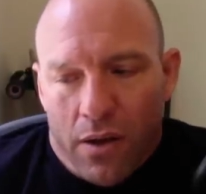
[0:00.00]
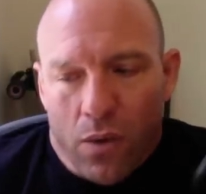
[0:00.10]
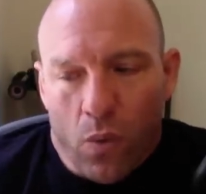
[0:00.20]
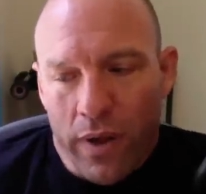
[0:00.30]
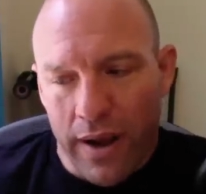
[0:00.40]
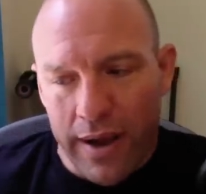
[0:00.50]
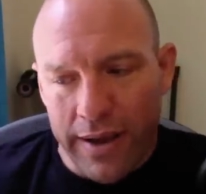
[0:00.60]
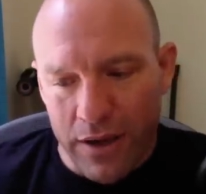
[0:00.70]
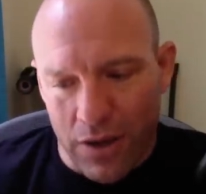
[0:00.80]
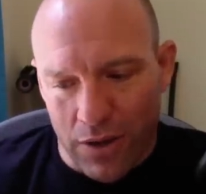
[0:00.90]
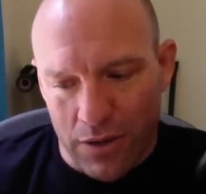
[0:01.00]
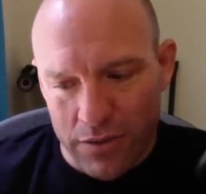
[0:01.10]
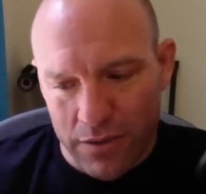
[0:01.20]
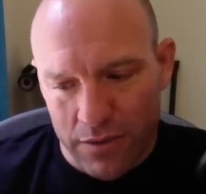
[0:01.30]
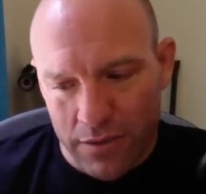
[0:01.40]
When I
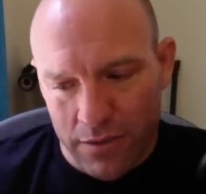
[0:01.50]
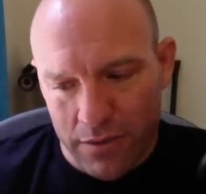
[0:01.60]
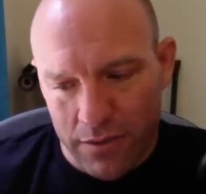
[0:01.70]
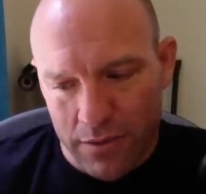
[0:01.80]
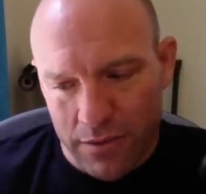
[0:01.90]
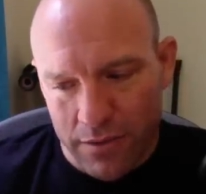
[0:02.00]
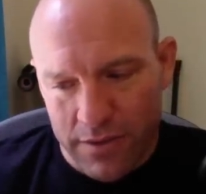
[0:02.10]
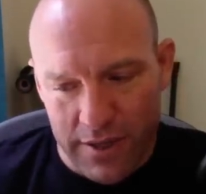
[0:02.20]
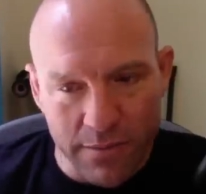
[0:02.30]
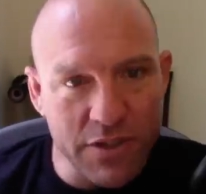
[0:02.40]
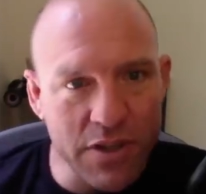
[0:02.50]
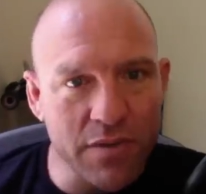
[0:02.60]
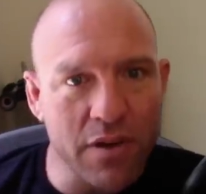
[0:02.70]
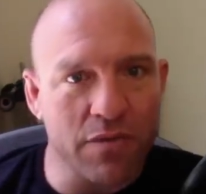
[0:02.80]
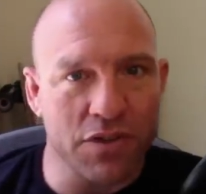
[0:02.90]
called Tim
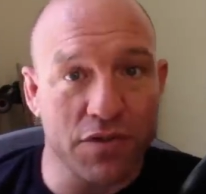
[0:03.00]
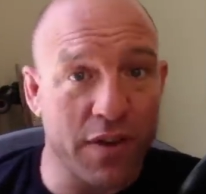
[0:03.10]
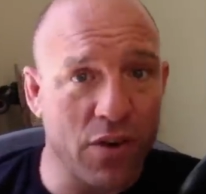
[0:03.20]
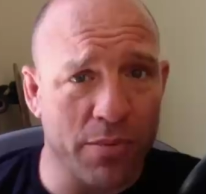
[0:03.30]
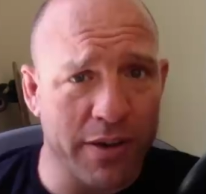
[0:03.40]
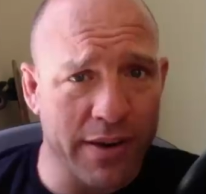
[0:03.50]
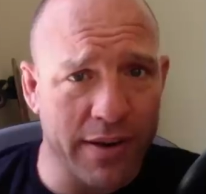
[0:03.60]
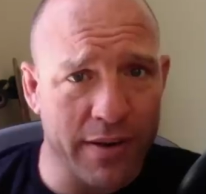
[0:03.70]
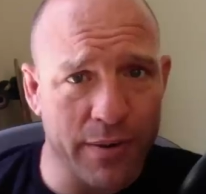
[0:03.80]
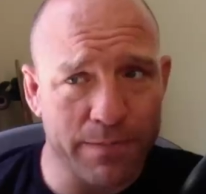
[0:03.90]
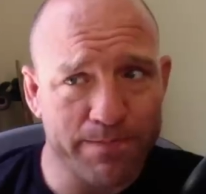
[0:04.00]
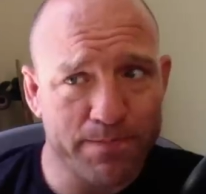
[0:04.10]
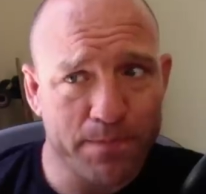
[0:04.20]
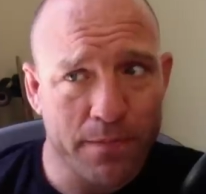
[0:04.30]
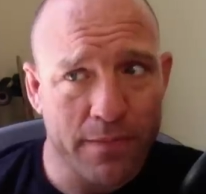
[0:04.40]
Sylvia versus Fedor Emelianenko,
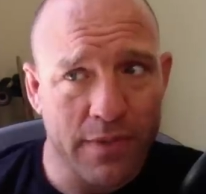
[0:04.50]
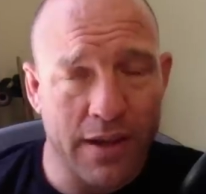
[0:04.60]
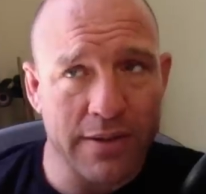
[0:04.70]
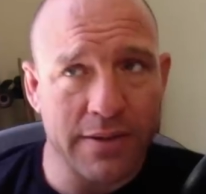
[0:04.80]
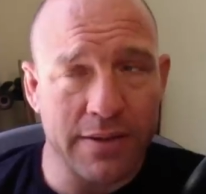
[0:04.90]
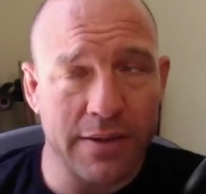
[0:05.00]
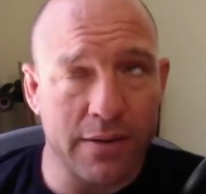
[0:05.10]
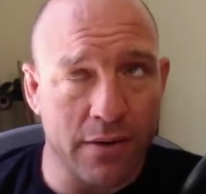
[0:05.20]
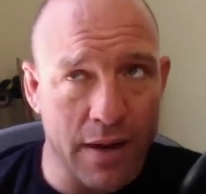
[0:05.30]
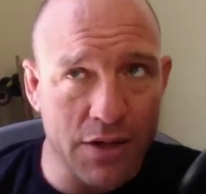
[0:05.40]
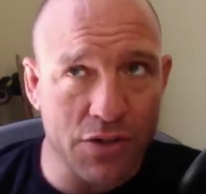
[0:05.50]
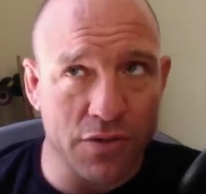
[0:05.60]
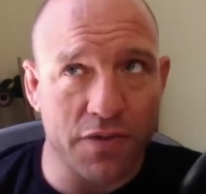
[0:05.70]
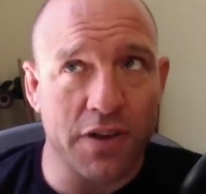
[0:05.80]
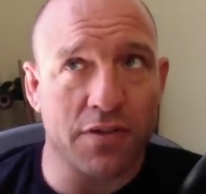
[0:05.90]
I did the international
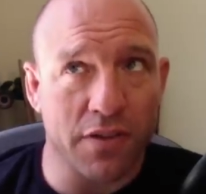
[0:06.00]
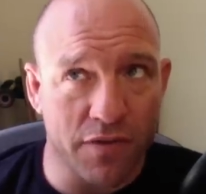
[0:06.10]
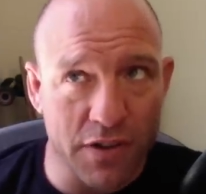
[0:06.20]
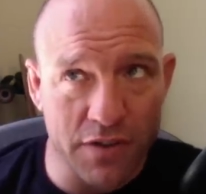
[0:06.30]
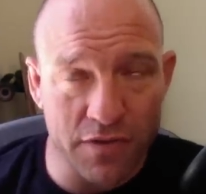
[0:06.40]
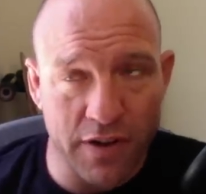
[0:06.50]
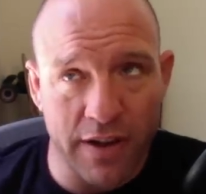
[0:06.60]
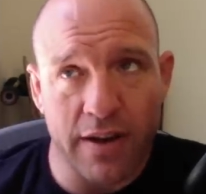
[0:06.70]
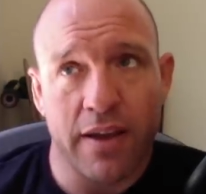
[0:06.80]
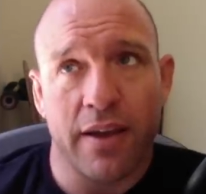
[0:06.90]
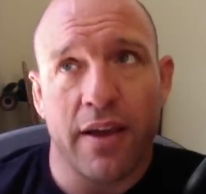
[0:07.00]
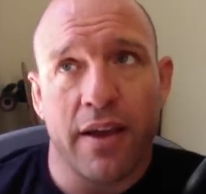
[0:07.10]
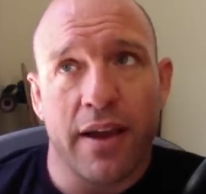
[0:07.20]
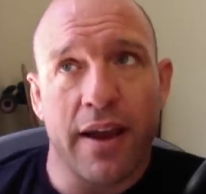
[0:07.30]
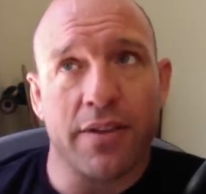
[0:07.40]
feed for the Affliction fight,
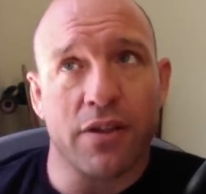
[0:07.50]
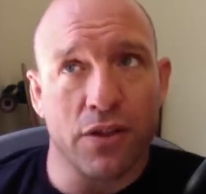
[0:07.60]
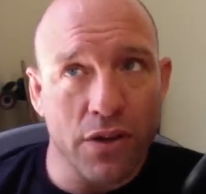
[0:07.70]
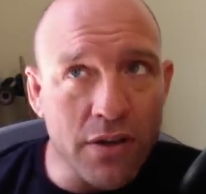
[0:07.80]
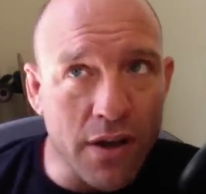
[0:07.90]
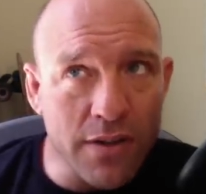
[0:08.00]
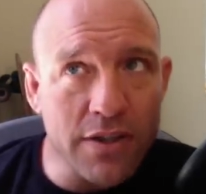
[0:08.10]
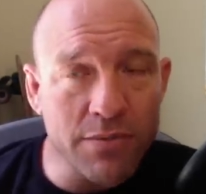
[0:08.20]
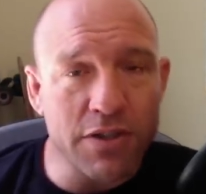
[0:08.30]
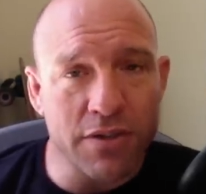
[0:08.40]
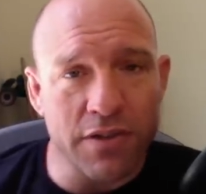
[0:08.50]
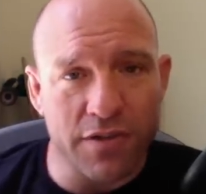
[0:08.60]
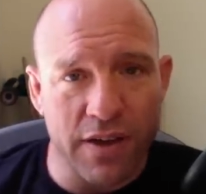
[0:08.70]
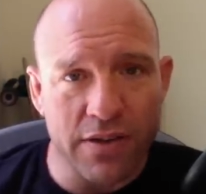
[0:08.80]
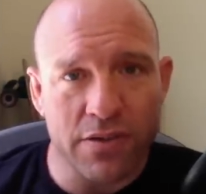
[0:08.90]
and the look on Tim Sylvia's
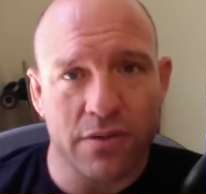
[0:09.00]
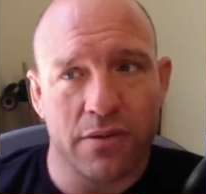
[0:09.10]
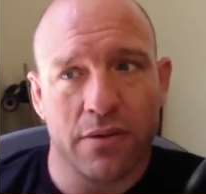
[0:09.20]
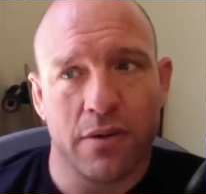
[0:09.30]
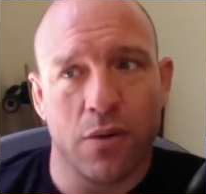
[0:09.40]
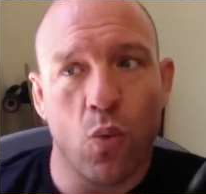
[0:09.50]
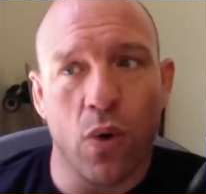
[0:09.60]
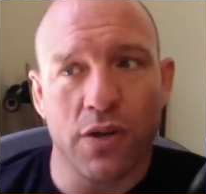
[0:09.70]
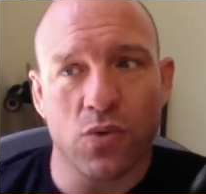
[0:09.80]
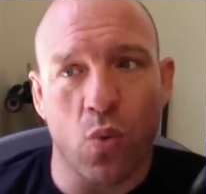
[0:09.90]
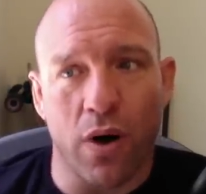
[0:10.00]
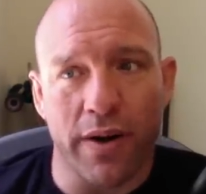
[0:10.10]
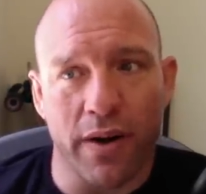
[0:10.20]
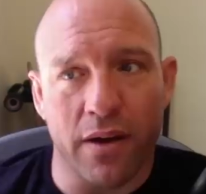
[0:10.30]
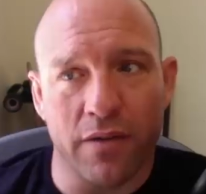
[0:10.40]
face was
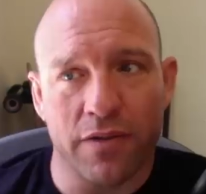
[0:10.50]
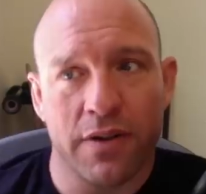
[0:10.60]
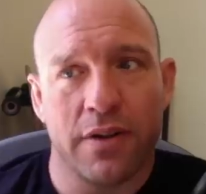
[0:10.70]
one of,